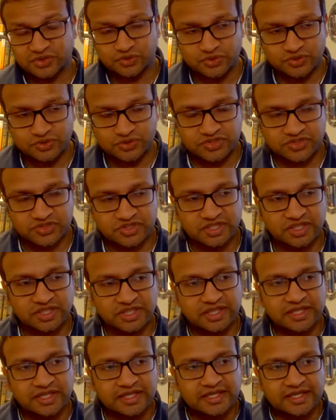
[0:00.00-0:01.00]
source.
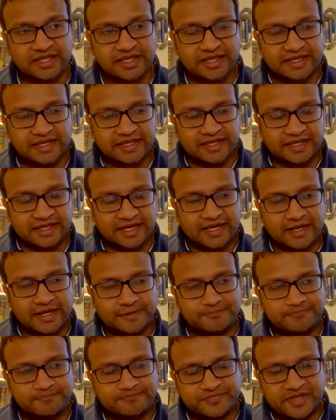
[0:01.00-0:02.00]

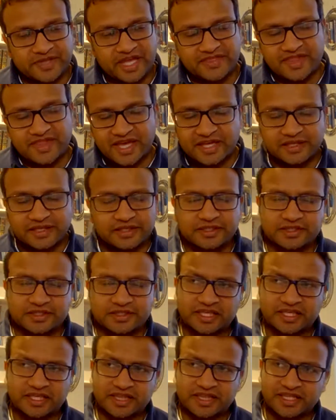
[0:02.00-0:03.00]
And then
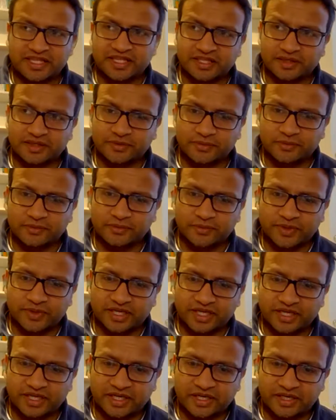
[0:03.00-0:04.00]
the other thing that
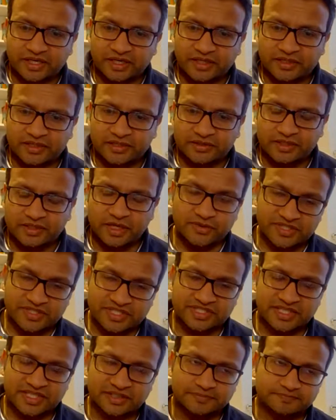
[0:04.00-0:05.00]
we are
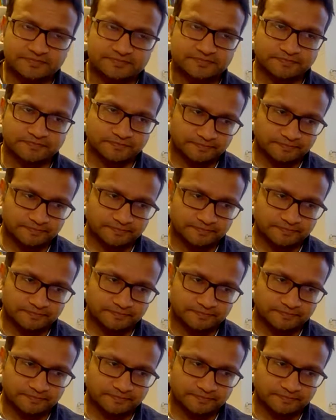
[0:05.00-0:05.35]
noticing